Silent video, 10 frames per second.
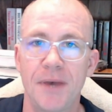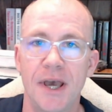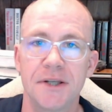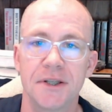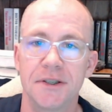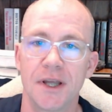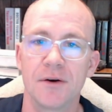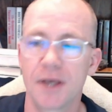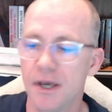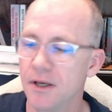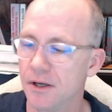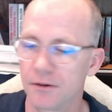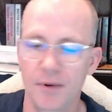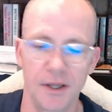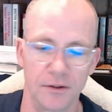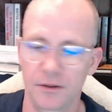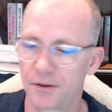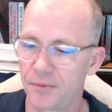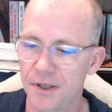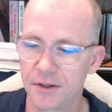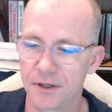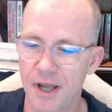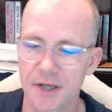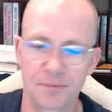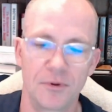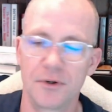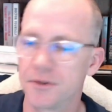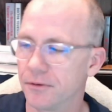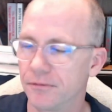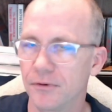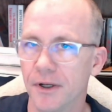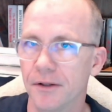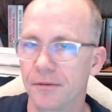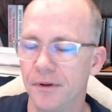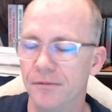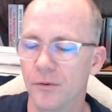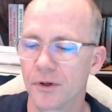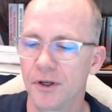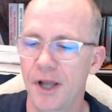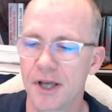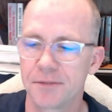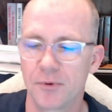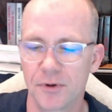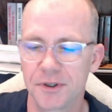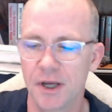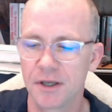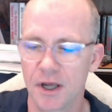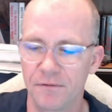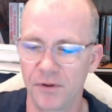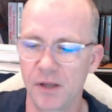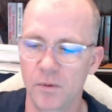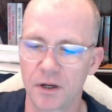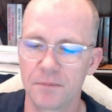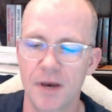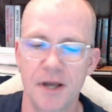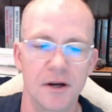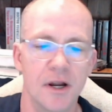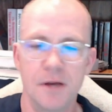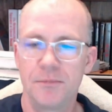page and say, okay, great, 3 good hash boards, or for an L3, 4 good hash boards, got a fully working miner,